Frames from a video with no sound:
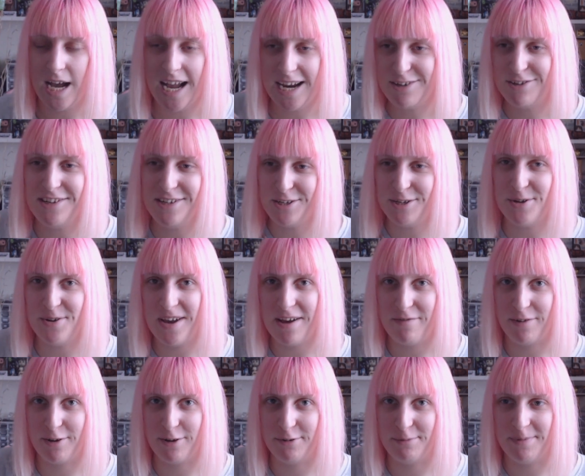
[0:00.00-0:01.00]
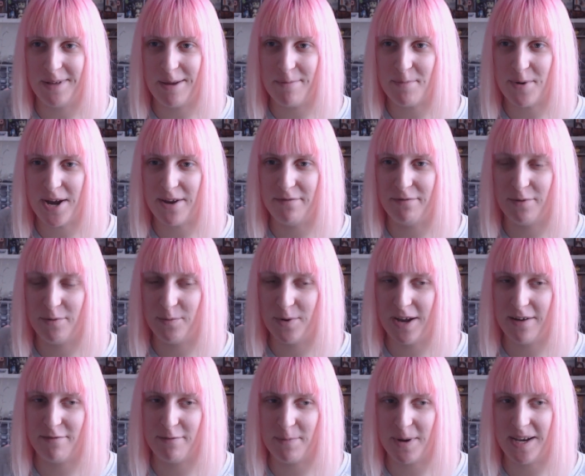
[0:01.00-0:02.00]
I actually do have a cosplay in mind for
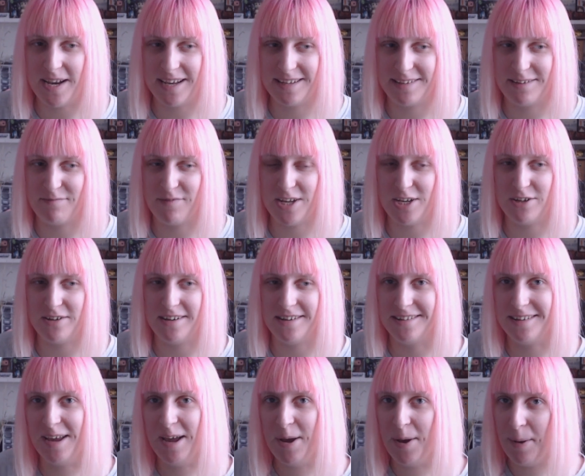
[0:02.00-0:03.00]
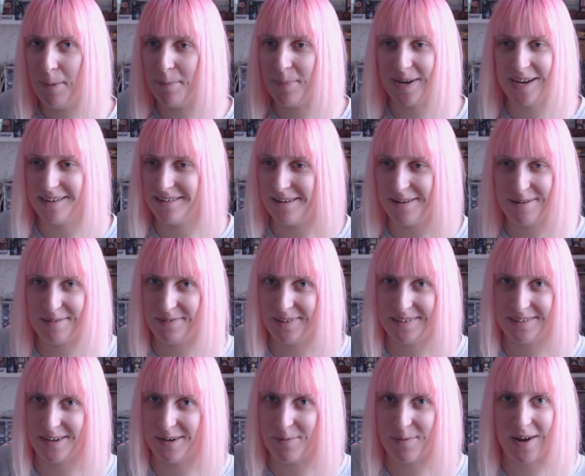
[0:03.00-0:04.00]
whatever my next convention is, but I don't know if
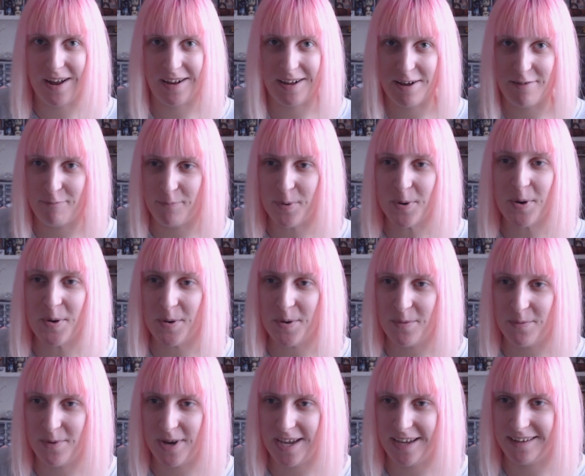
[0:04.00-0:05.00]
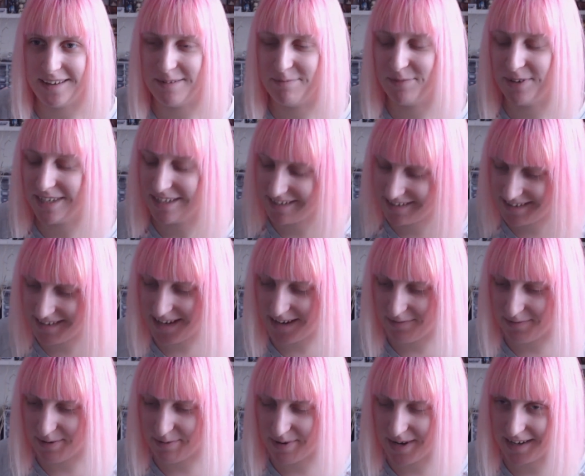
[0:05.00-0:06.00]
it's going to work. I've bought a wig and we're going to see
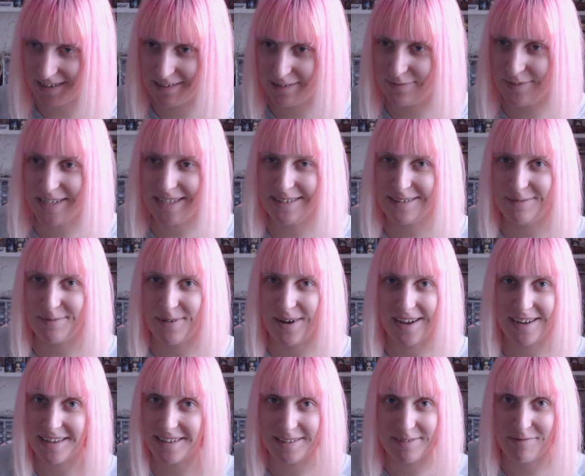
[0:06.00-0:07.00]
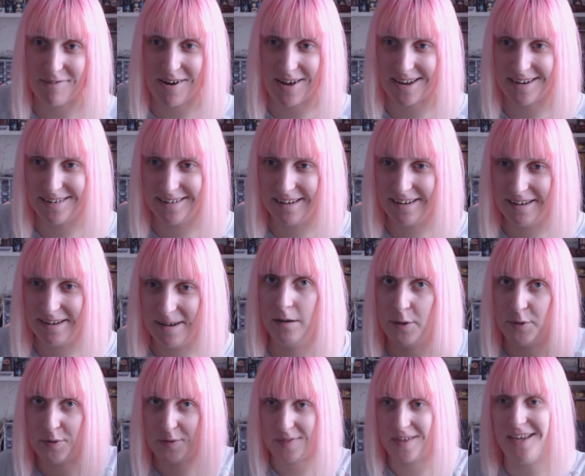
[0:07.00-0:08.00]
if it works. If it doesn't work, it's fine.
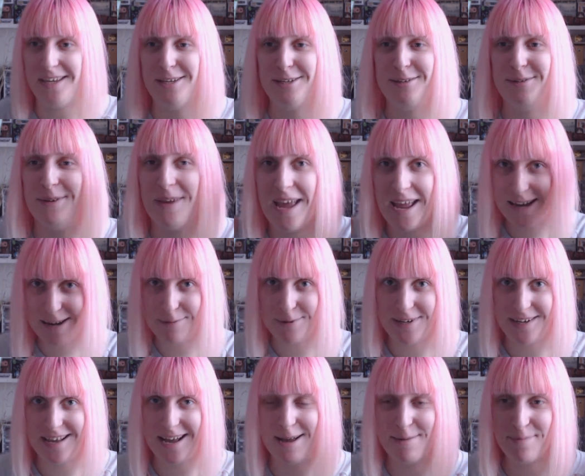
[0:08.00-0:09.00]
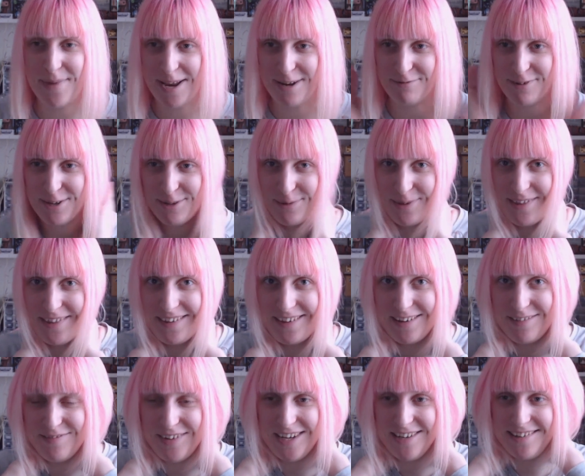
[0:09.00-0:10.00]
Thank you to anybody I made friends with at the
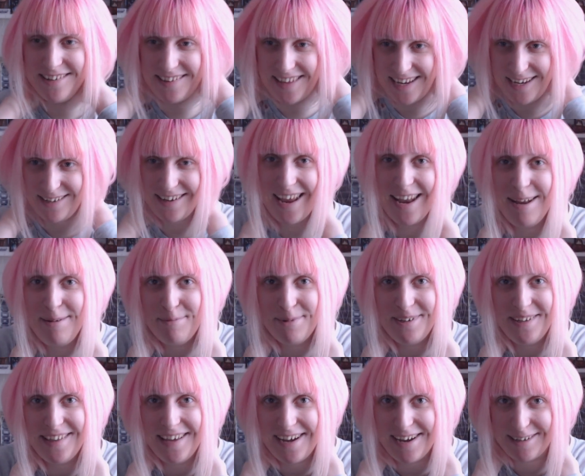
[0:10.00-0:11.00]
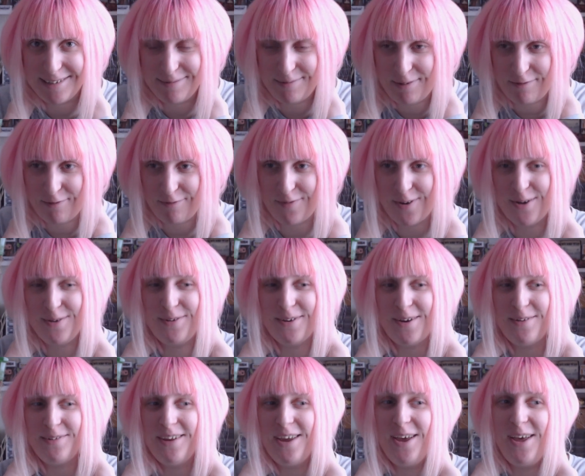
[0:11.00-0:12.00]
convention. Thank you to anybody that asked me for
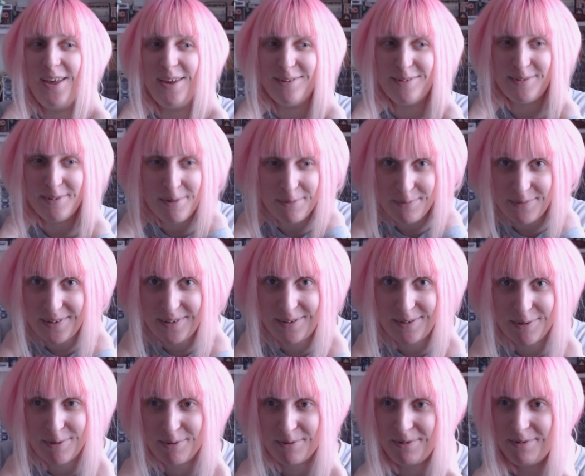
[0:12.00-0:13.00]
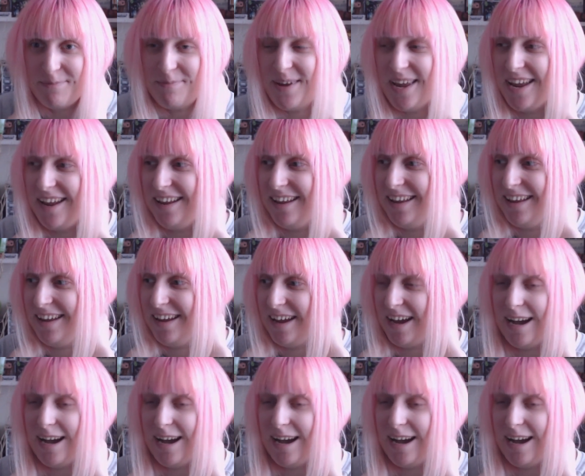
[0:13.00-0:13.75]
photos, stopped to talk to me.